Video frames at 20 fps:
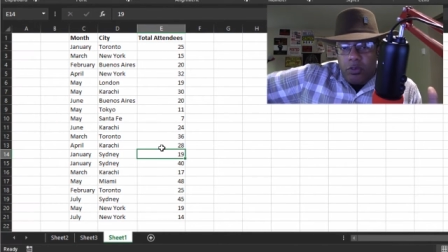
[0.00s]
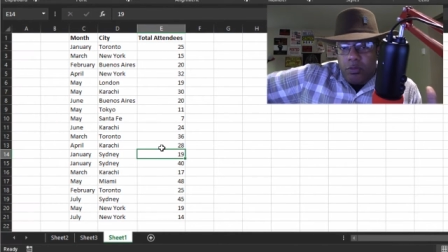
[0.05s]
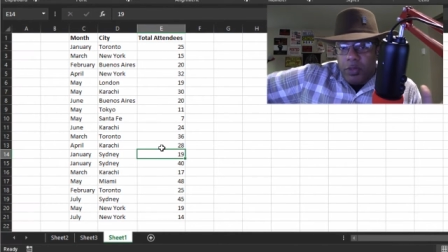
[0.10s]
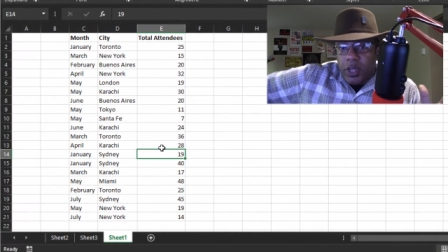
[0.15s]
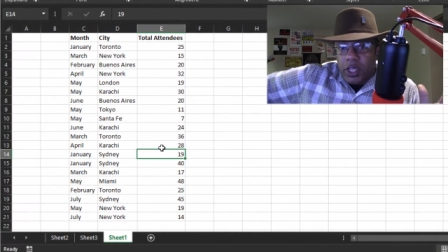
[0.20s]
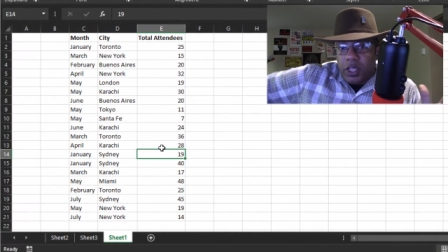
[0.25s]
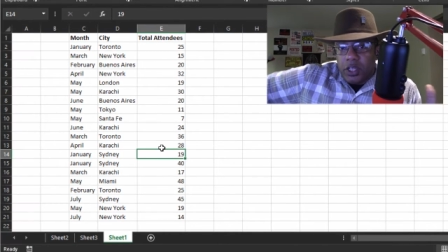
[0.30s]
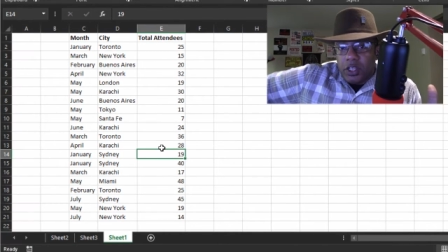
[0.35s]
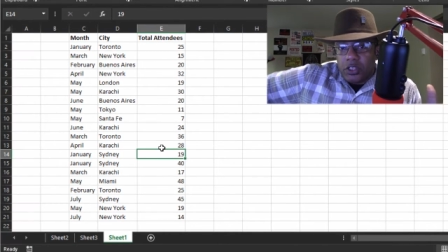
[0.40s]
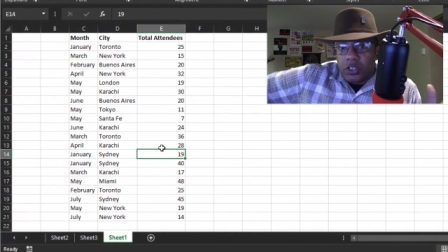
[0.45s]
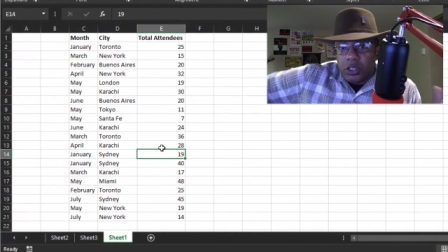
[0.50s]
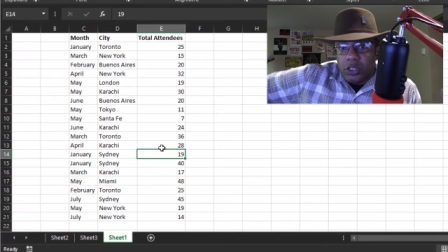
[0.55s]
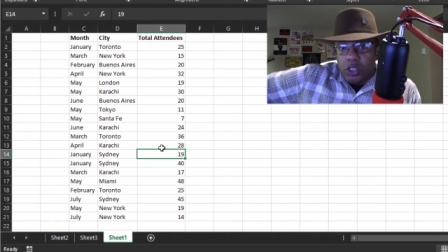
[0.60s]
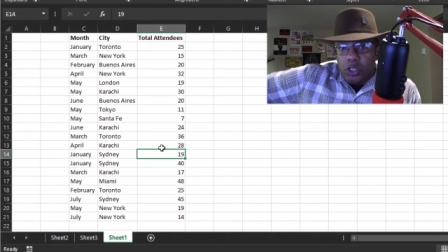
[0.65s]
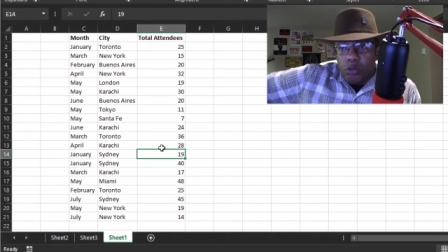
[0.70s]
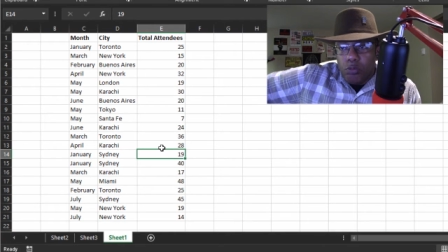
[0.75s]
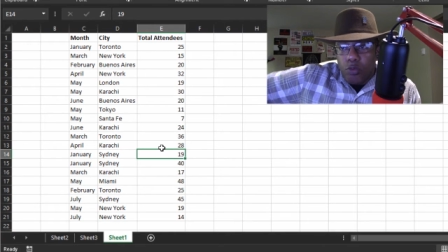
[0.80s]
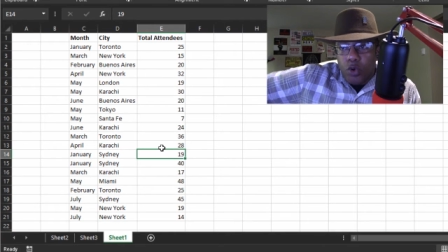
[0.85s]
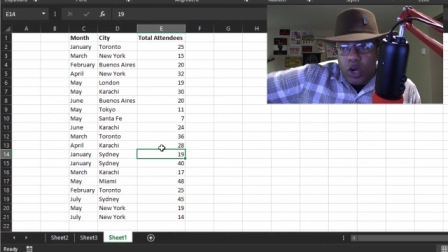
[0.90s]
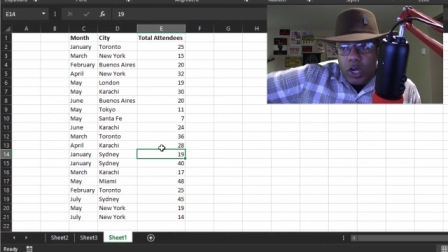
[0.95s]
making this a
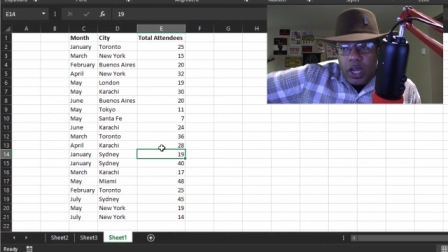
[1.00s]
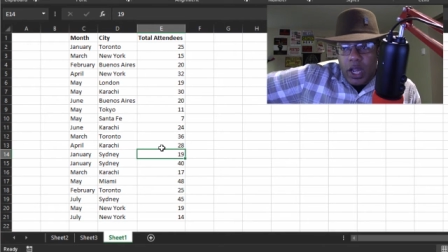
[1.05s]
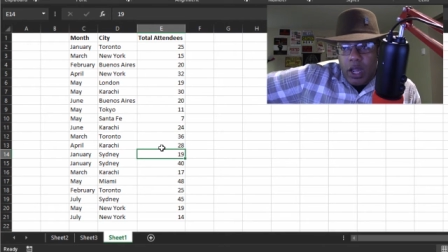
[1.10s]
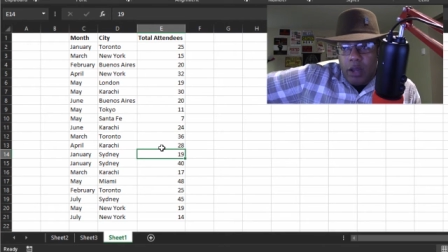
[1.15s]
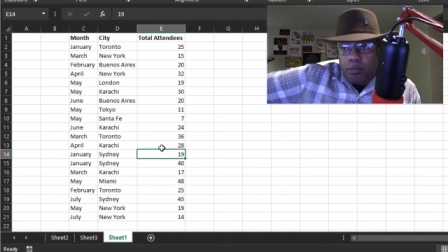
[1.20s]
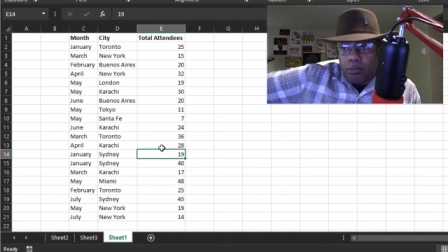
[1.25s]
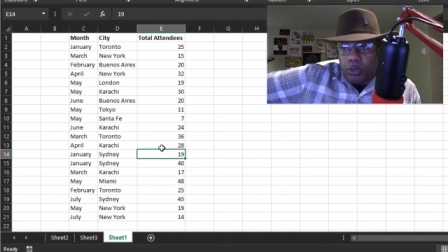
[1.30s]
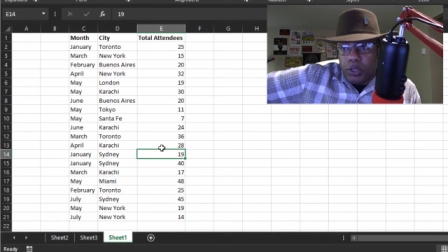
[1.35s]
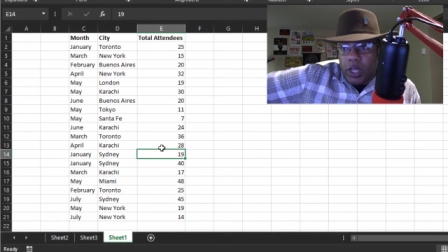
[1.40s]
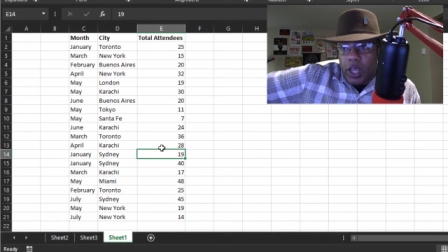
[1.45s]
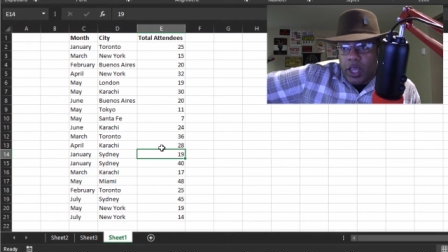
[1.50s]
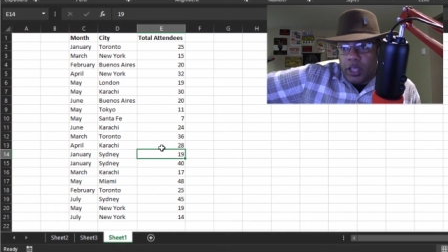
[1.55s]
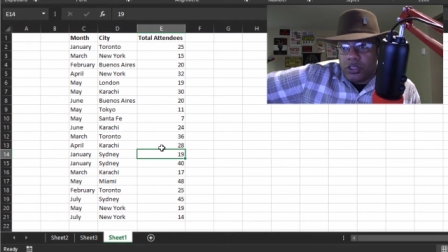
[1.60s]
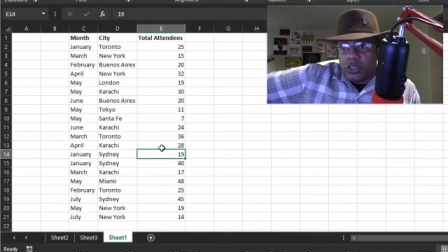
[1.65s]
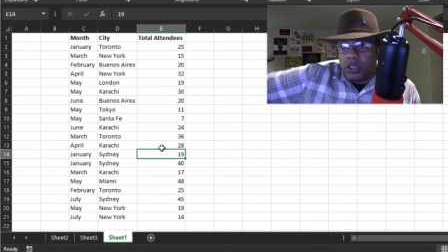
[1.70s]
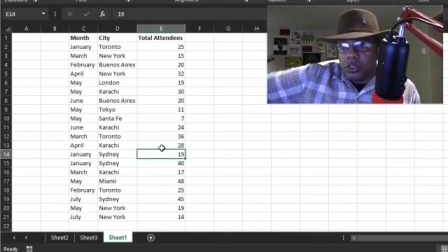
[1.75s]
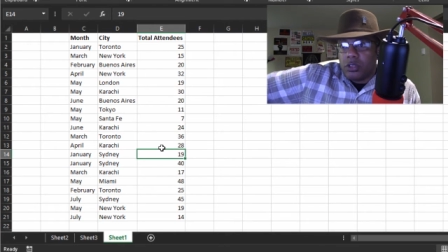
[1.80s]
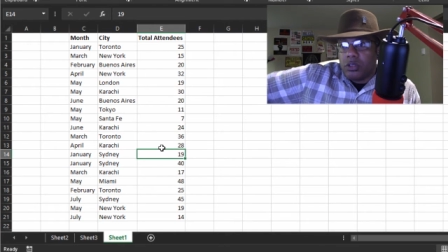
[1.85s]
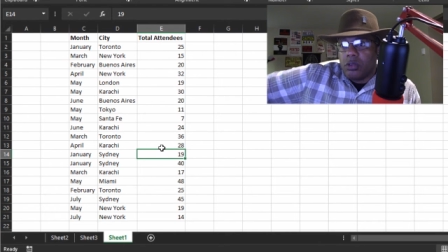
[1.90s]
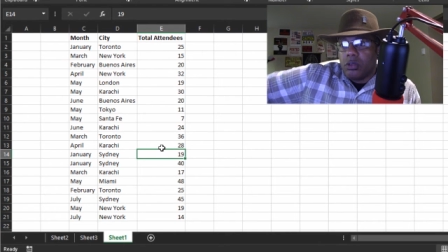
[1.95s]
little more
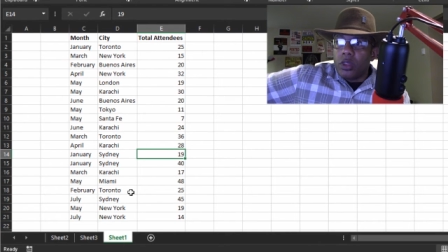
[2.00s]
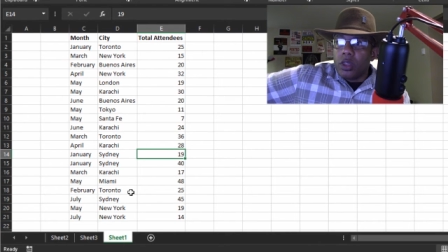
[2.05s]
complex.